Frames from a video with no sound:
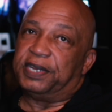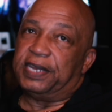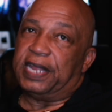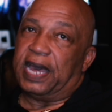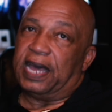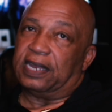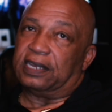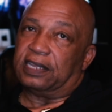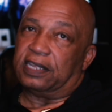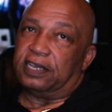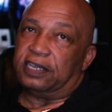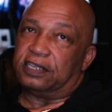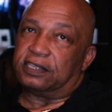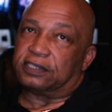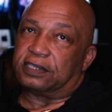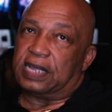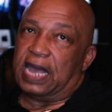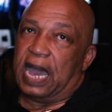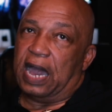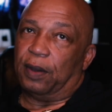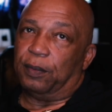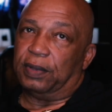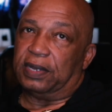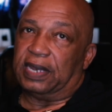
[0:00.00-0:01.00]
but not
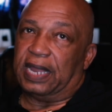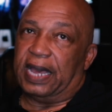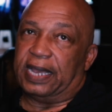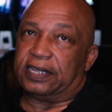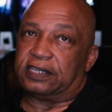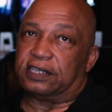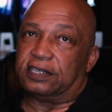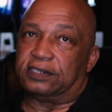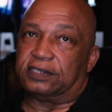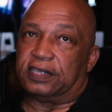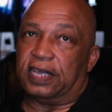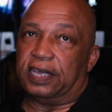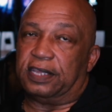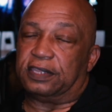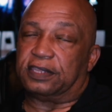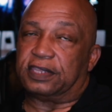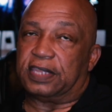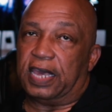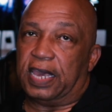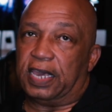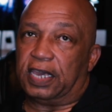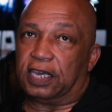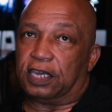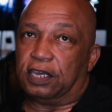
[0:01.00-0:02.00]
least, I would like to say
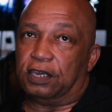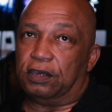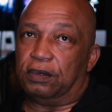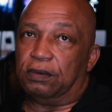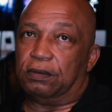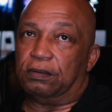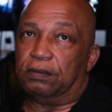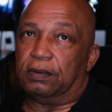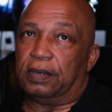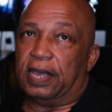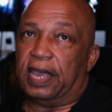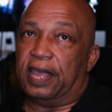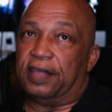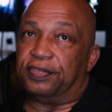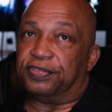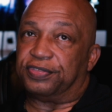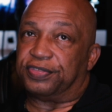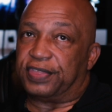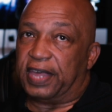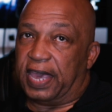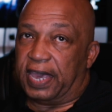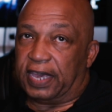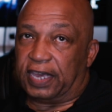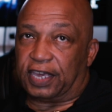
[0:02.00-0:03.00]
thank you
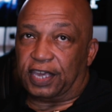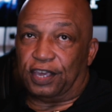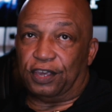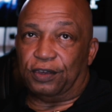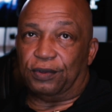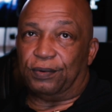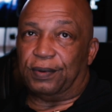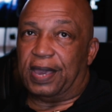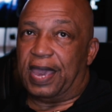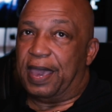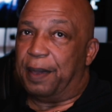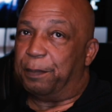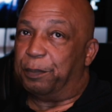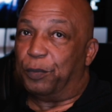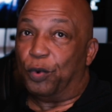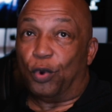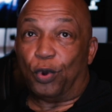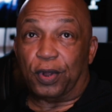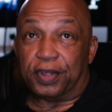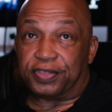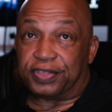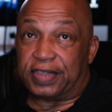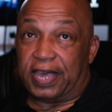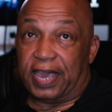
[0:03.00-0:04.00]
and
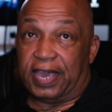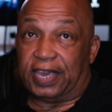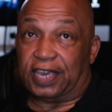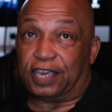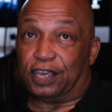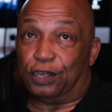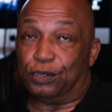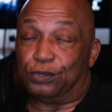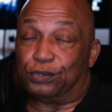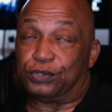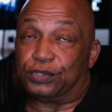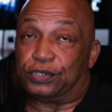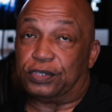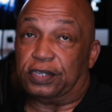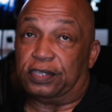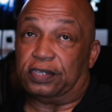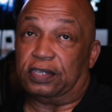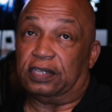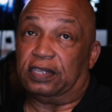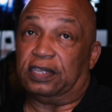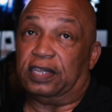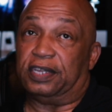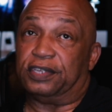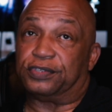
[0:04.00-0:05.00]
more thank yous to
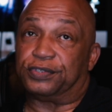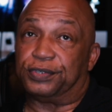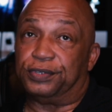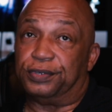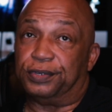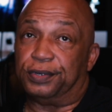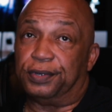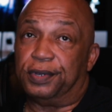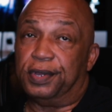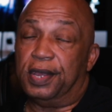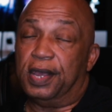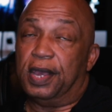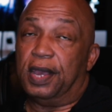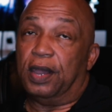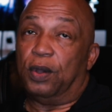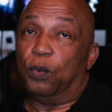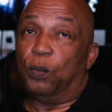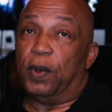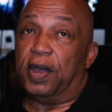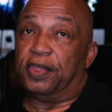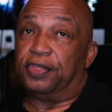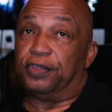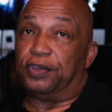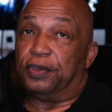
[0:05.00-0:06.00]
the listener.
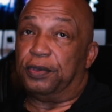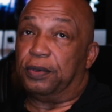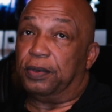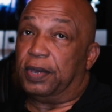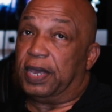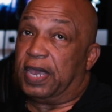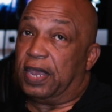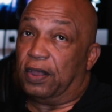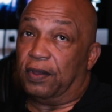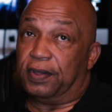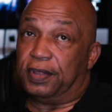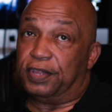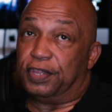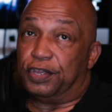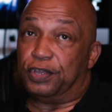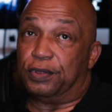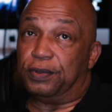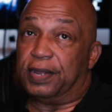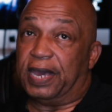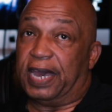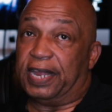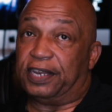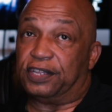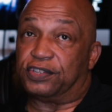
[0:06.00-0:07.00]
Whether you're here in the
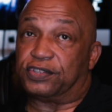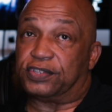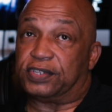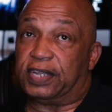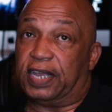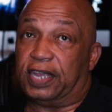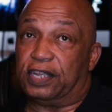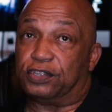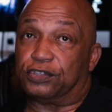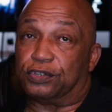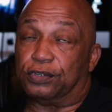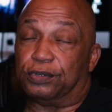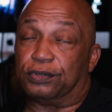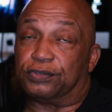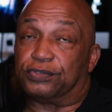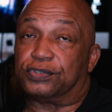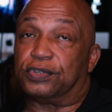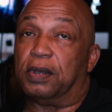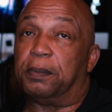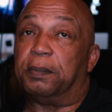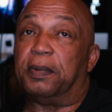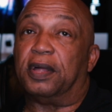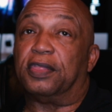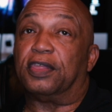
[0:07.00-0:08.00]
United States or
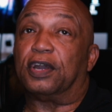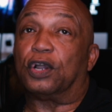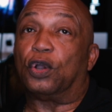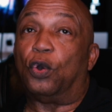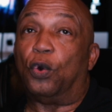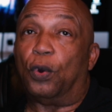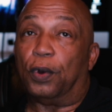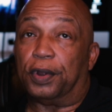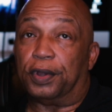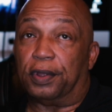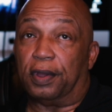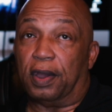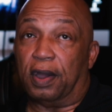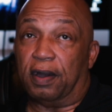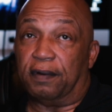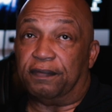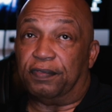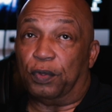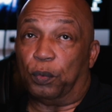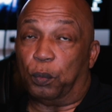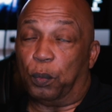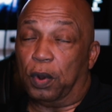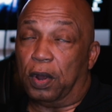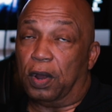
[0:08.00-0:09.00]
some other corner
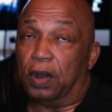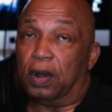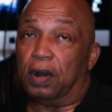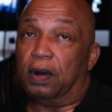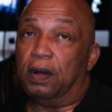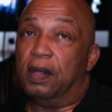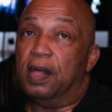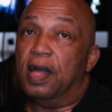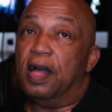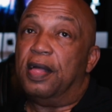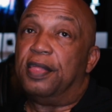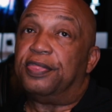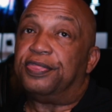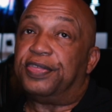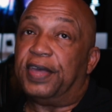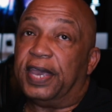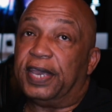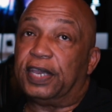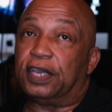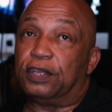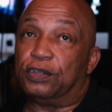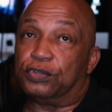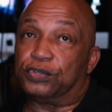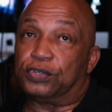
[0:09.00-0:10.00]
of the world,
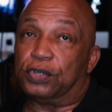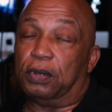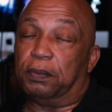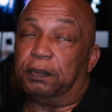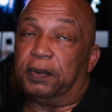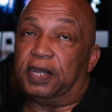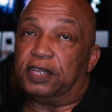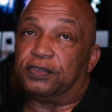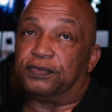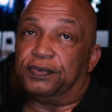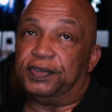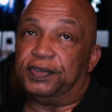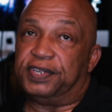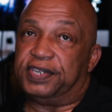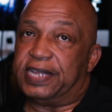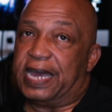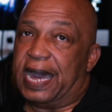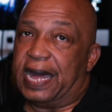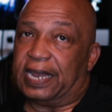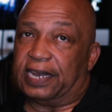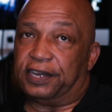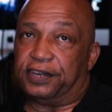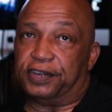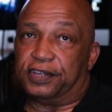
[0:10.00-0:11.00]
thank you so much for
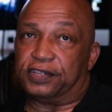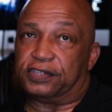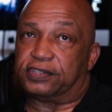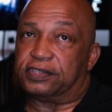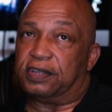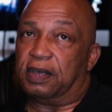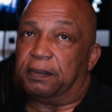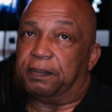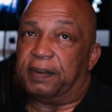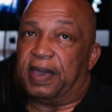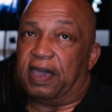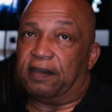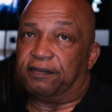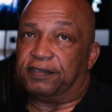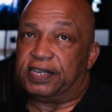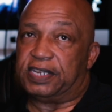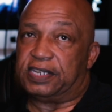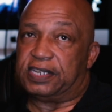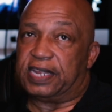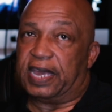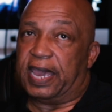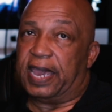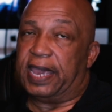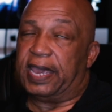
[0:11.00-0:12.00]
dialing us up every
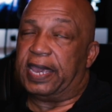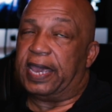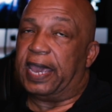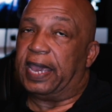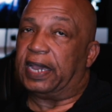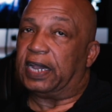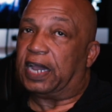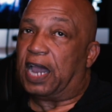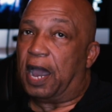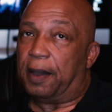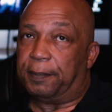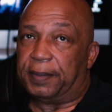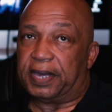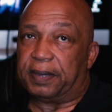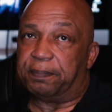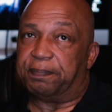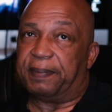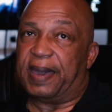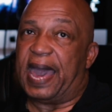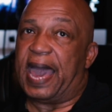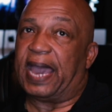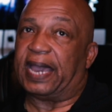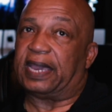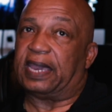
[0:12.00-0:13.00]
day and coming
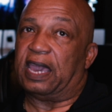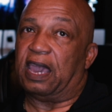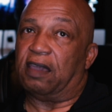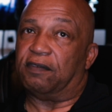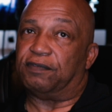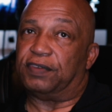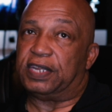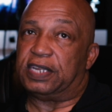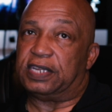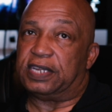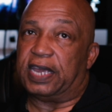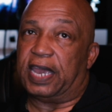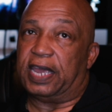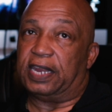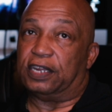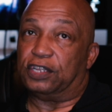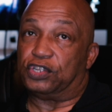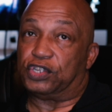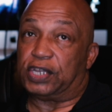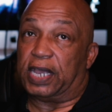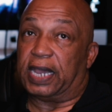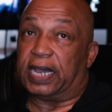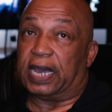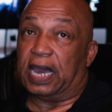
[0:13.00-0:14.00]
back every day
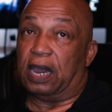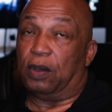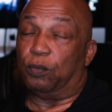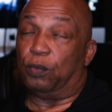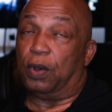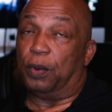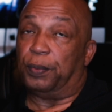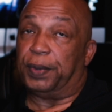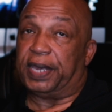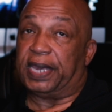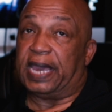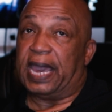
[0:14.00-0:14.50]
to check out what we